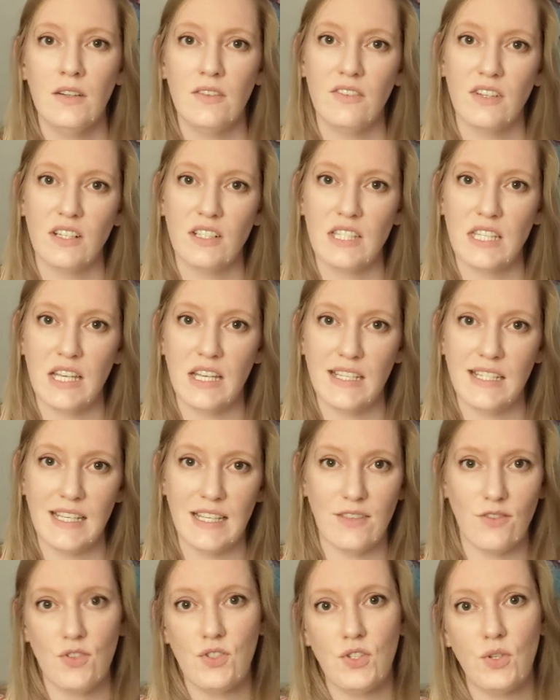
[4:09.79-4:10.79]
versus
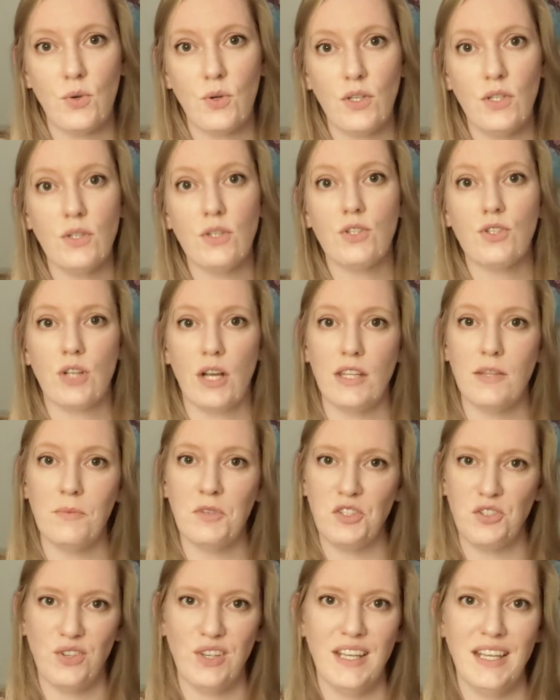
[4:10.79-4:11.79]
in the store you can try them
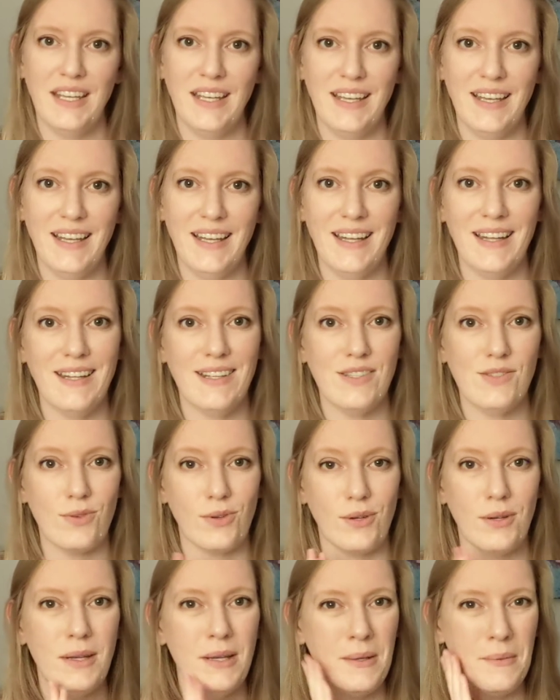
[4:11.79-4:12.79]
on your hands
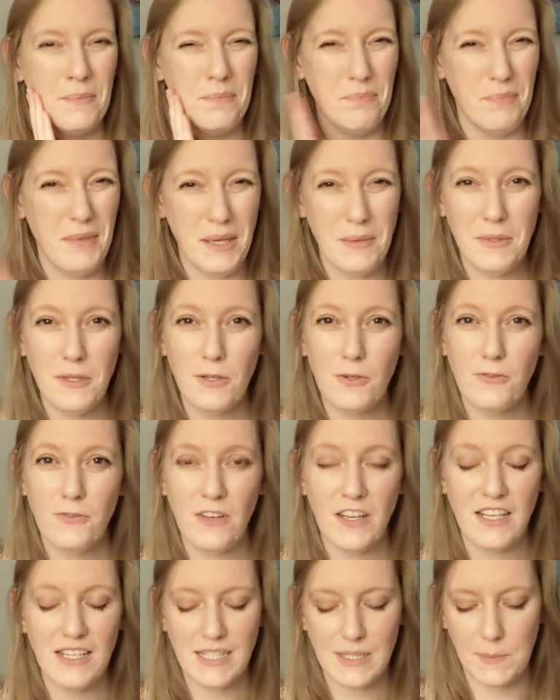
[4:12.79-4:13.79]
or maybe your
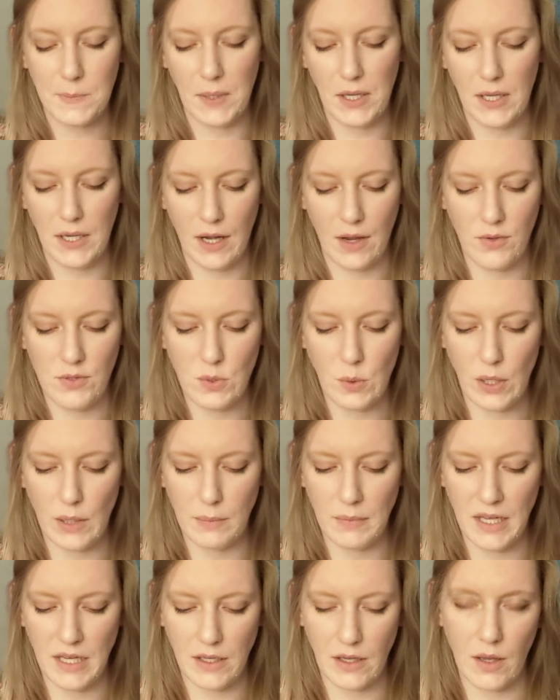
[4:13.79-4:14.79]
face, but I was wearing
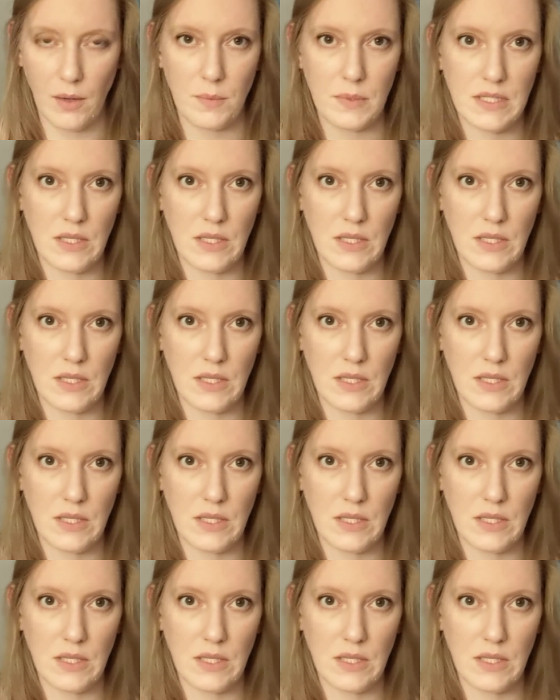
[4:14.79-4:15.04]
makeup,